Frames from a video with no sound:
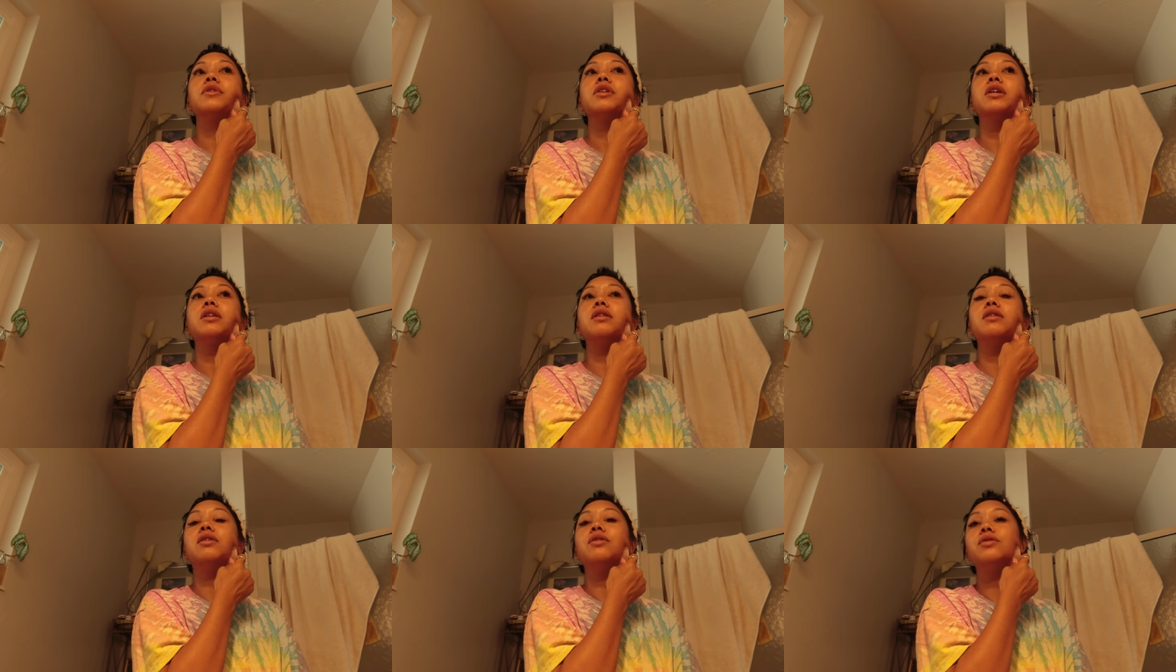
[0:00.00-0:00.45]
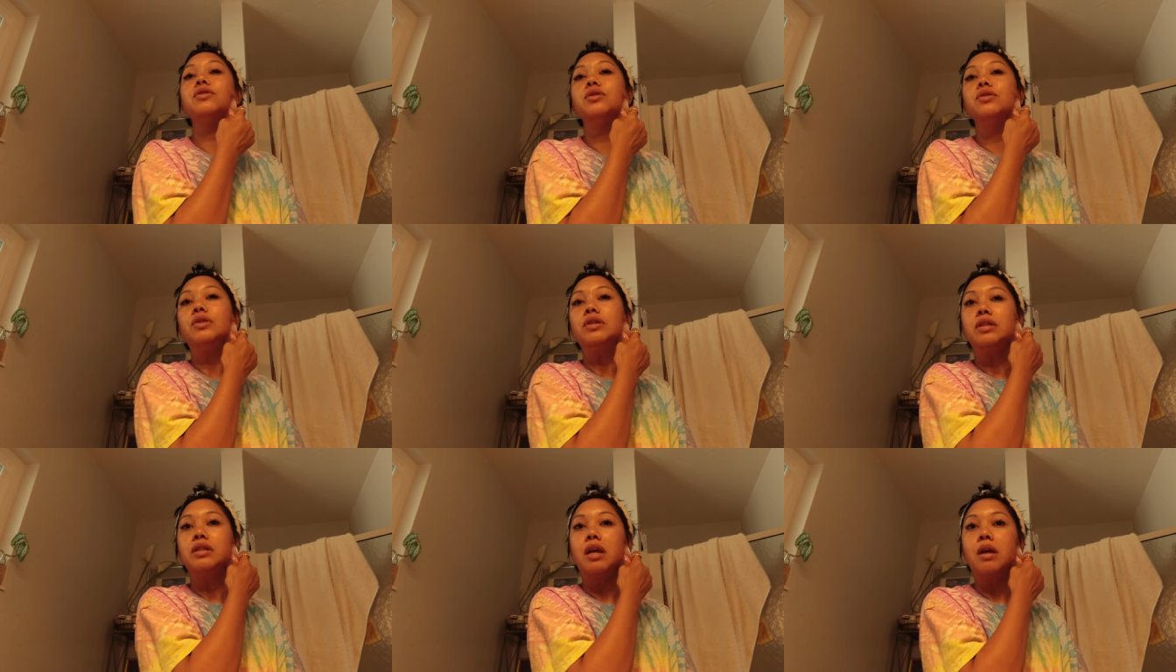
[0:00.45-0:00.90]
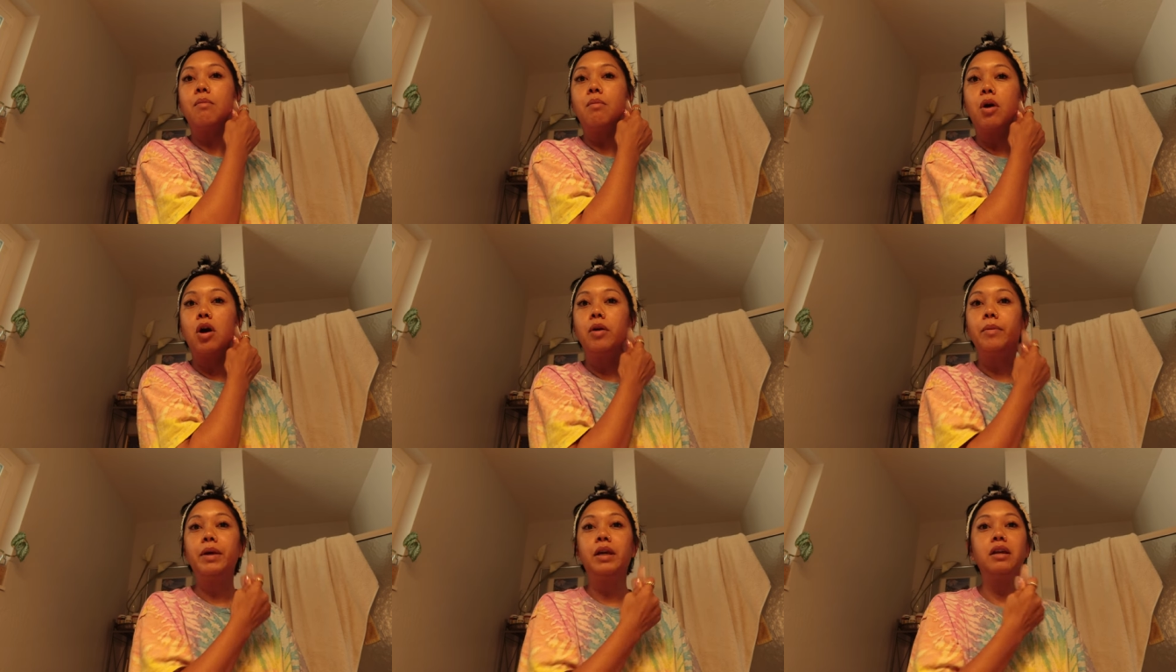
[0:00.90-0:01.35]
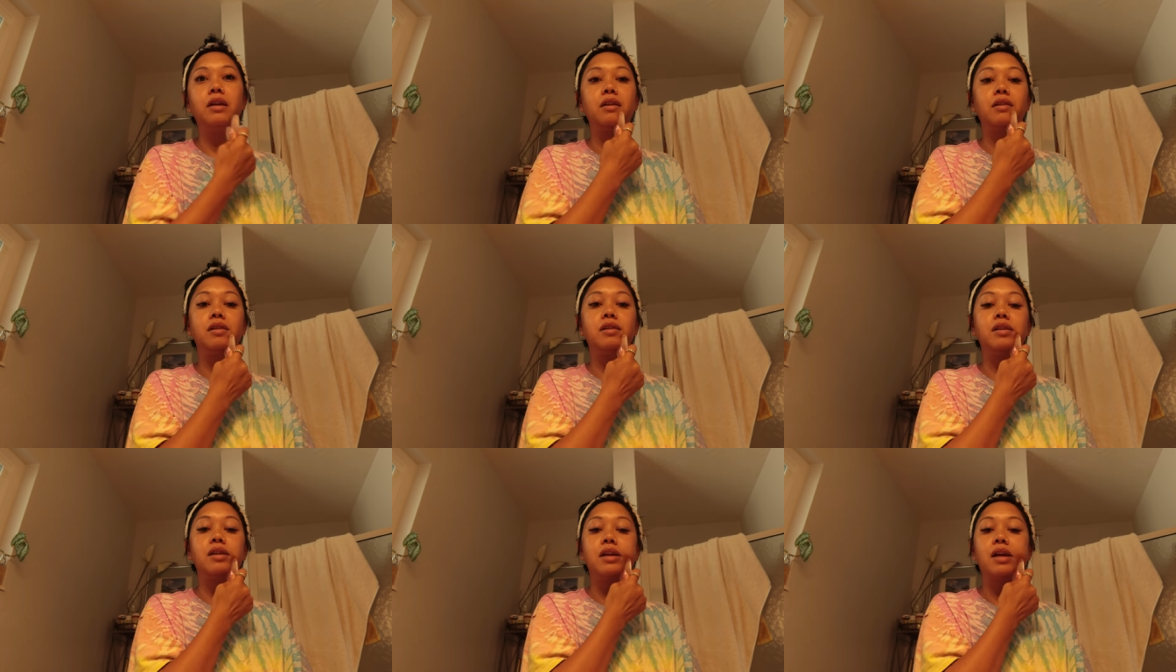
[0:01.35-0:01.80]
and then also just like momming.
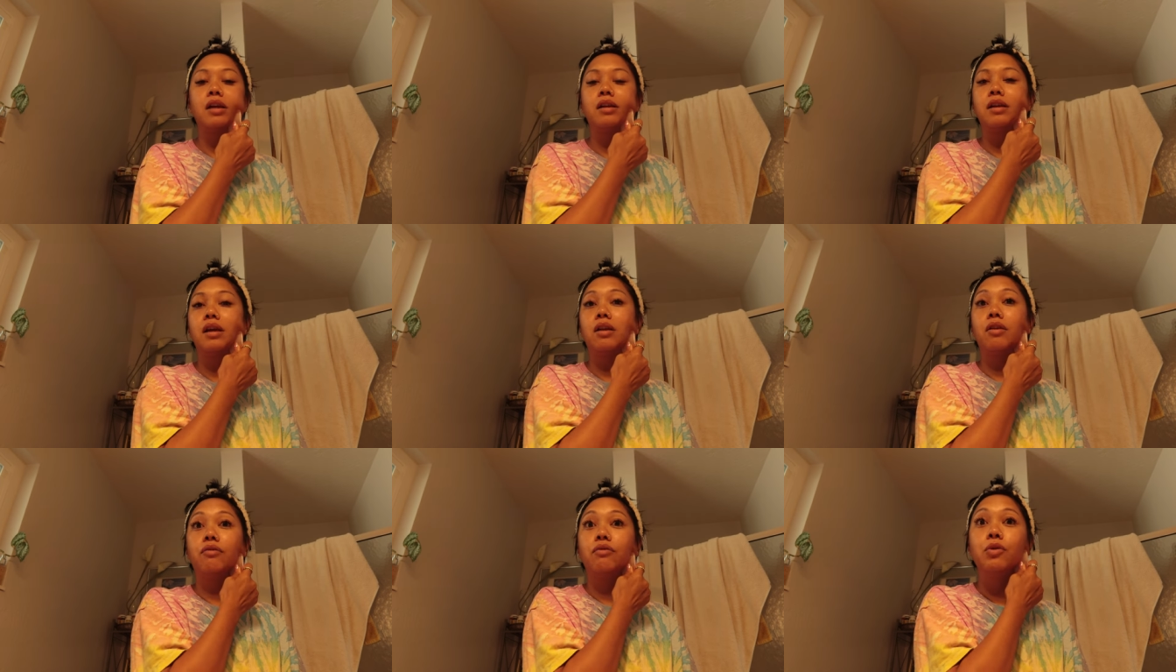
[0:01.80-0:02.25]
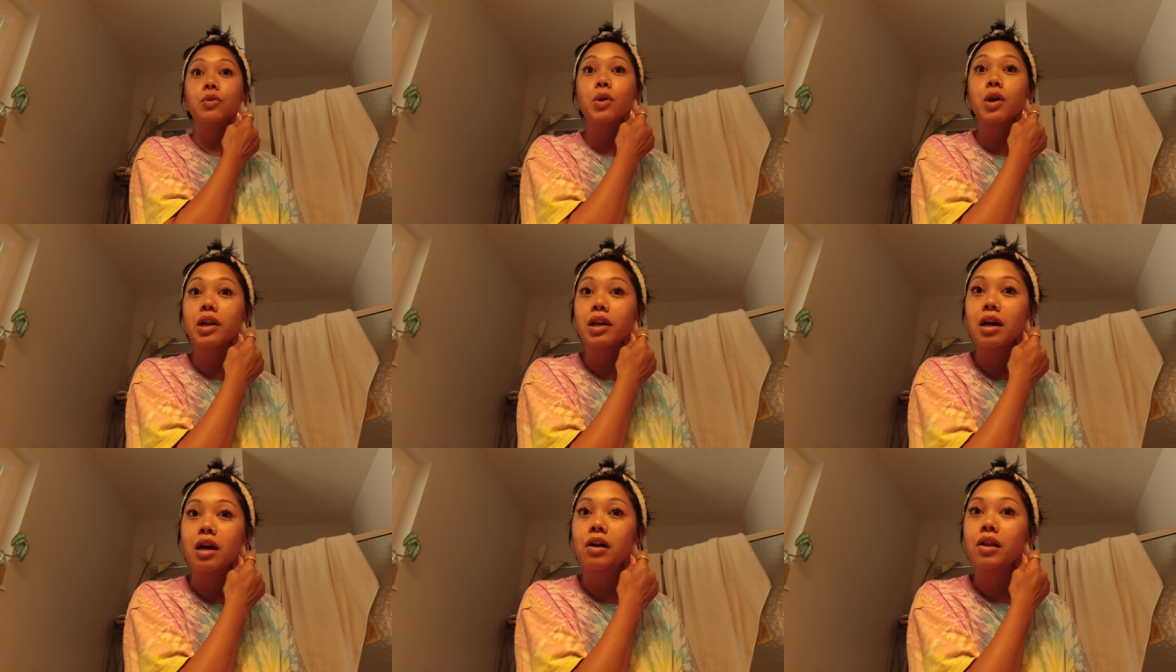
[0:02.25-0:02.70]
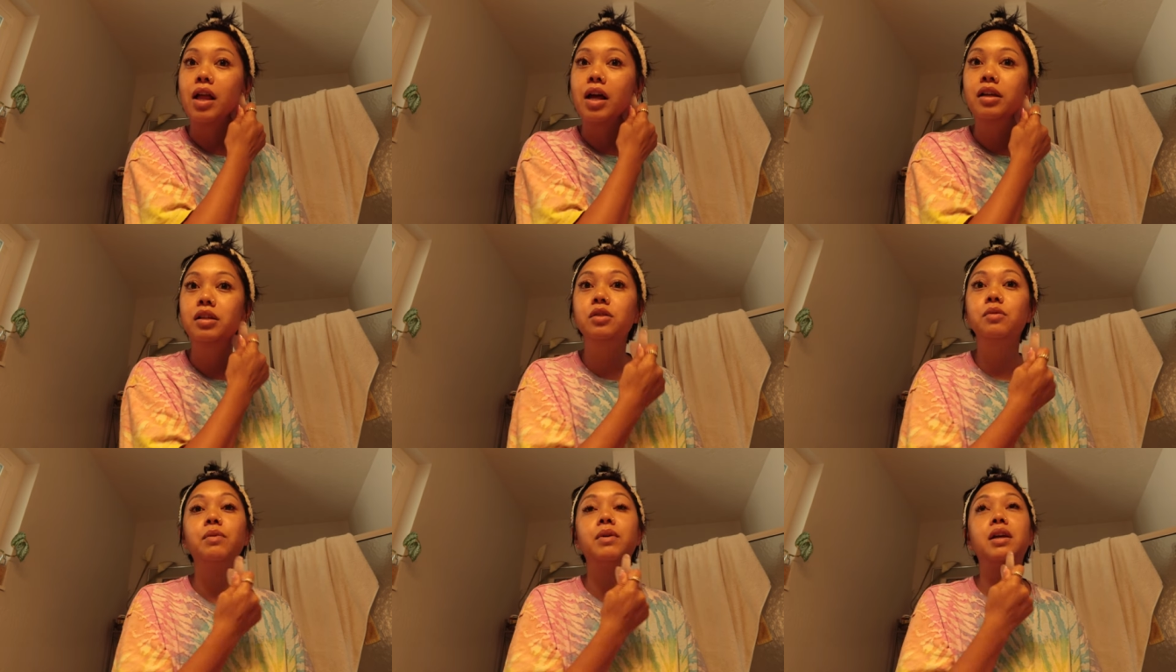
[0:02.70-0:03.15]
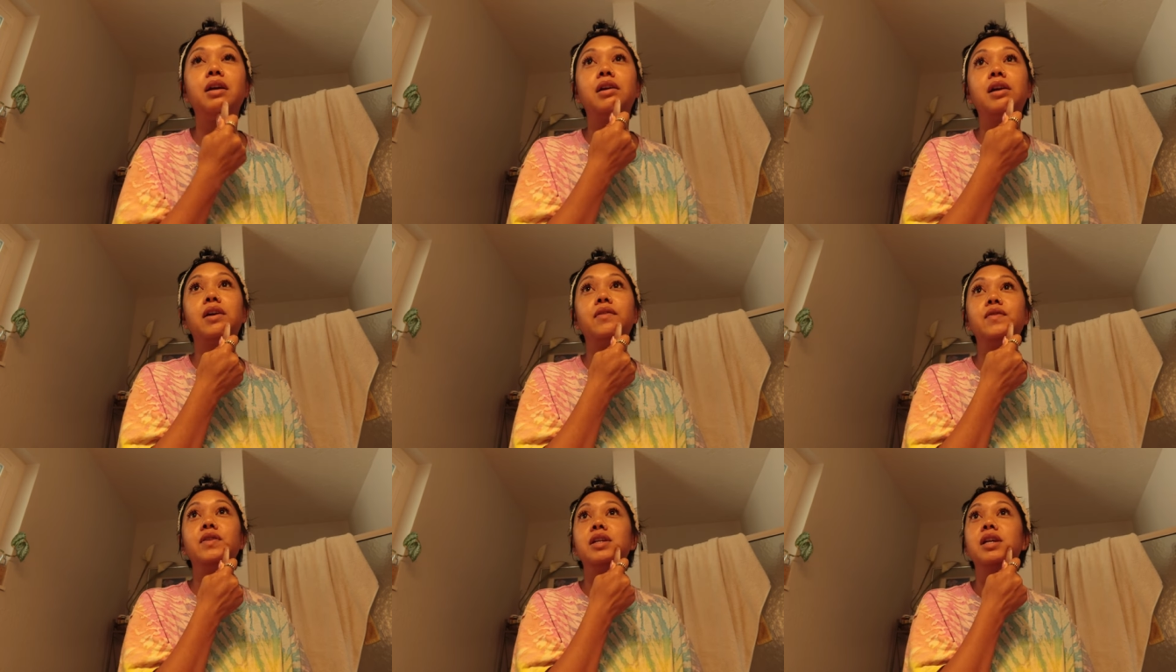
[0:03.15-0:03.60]
And I had to get a root canal last week.
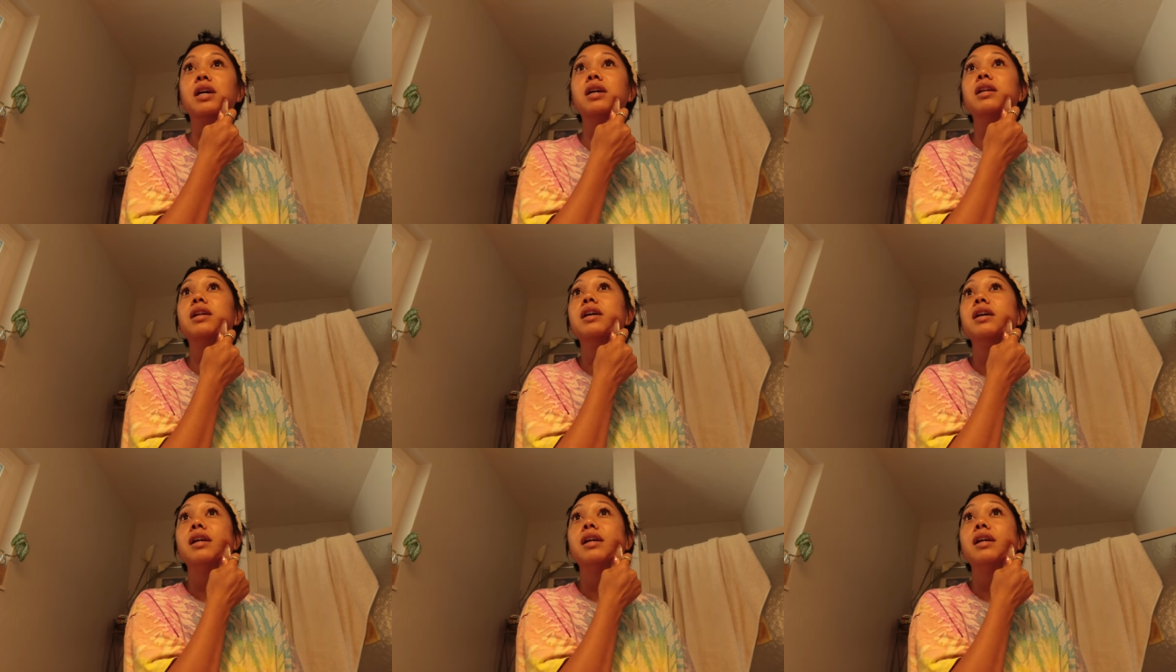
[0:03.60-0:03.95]
I have to get